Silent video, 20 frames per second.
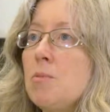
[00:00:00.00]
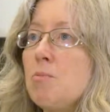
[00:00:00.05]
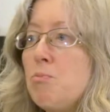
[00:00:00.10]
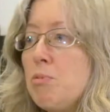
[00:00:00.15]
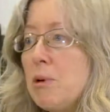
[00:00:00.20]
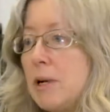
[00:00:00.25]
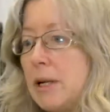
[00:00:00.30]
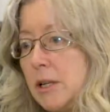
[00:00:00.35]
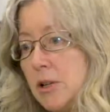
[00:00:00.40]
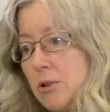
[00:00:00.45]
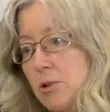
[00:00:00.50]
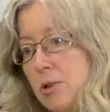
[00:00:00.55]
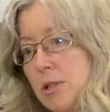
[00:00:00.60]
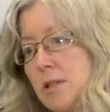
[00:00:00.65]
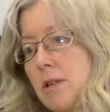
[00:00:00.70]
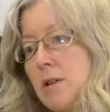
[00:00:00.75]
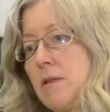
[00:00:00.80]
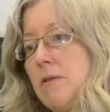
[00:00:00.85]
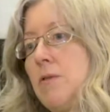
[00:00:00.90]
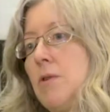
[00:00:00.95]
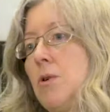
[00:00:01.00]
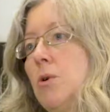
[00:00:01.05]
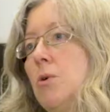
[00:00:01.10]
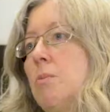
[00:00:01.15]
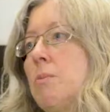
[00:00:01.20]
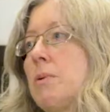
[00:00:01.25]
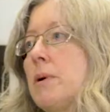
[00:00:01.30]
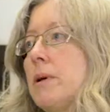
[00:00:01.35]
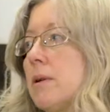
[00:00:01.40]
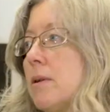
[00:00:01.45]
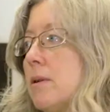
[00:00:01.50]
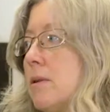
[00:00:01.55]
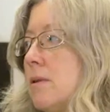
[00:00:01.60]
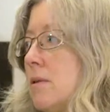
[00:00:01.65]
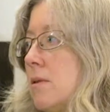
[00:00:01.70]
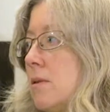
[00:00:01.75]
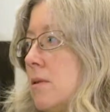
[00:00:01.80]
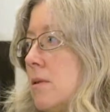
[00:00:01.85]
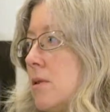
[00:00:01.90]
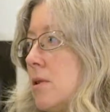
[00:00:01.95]
break yourself
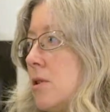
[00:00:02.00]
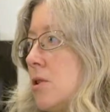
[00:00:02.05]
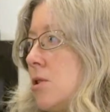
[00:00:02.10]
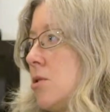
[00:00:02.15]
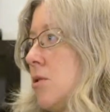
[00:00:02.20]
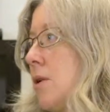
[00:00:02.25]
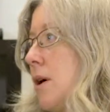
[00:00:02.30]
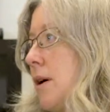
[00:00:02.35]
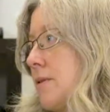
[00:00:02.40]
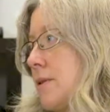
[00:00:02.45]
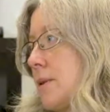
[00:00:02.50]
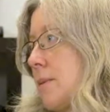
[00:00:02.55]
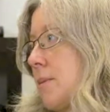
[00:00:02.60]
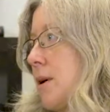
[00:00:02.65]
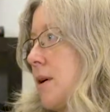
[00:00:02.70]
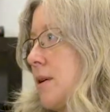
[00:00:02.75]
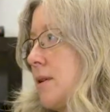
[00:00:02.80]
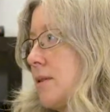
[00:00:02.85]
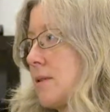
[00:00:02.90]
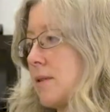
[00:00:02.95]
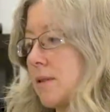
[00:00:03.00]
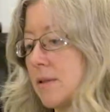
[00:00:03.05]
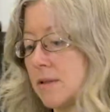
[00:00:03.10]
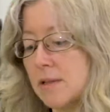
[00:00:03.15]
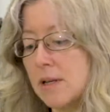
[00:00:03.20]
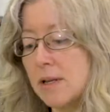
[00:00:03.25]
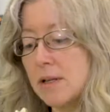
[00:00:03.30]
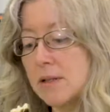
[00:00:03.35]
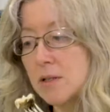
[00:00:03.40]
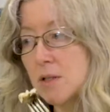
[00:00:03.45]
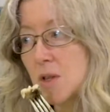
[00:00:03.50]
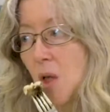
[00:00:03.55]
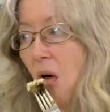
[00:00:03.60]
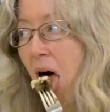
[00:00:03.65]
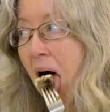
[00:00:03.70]
open to have some kind of success?